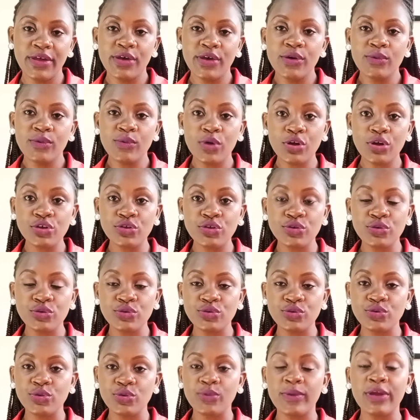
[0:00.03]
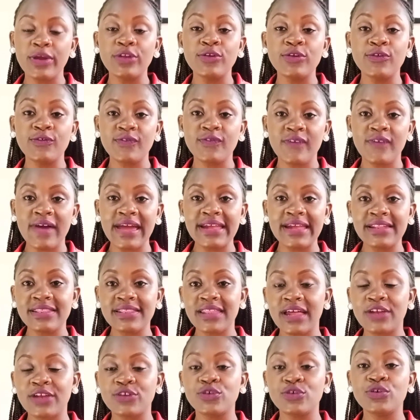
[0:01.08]
What do you do when you find
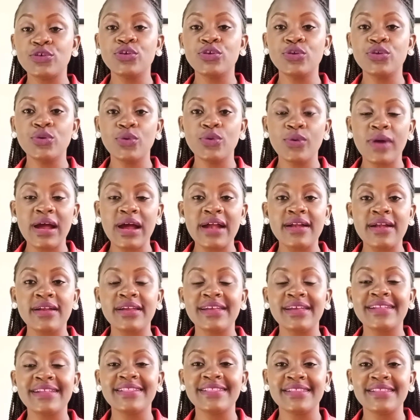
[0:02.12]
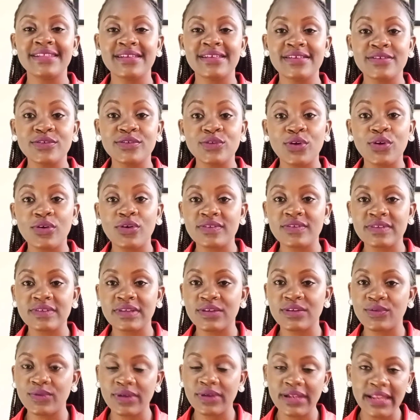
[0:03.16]
that you are in these
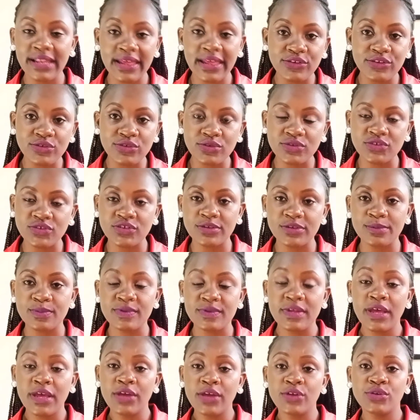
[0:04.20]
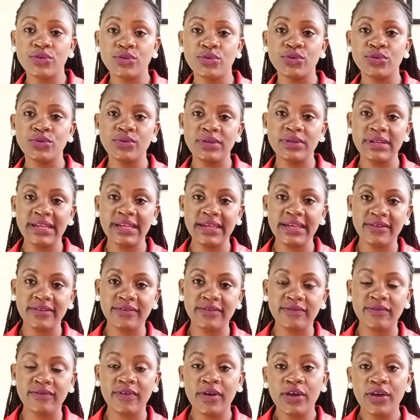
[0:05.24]
toxic relationships? Do you leave?
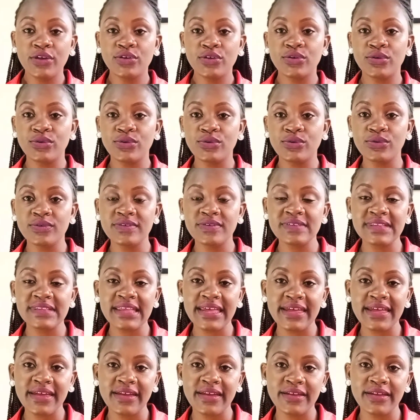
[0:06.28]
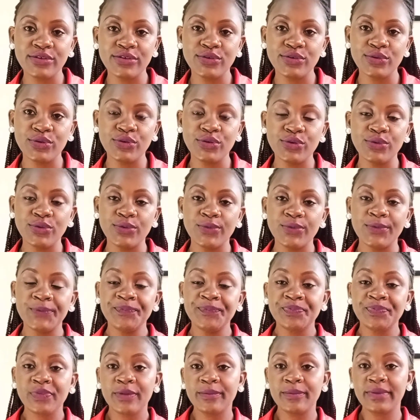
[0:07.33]
Do you stay? Do you
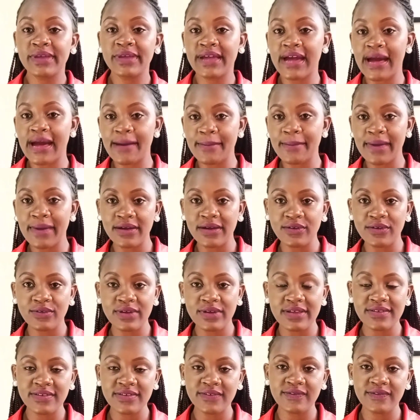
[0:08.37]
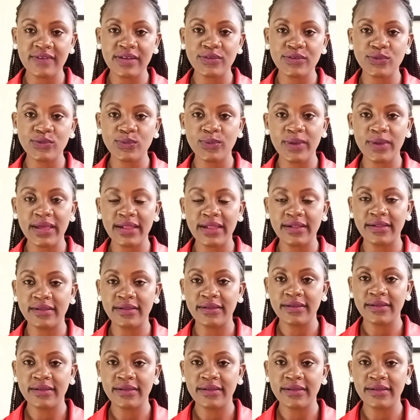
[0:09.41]
become aggressive as well?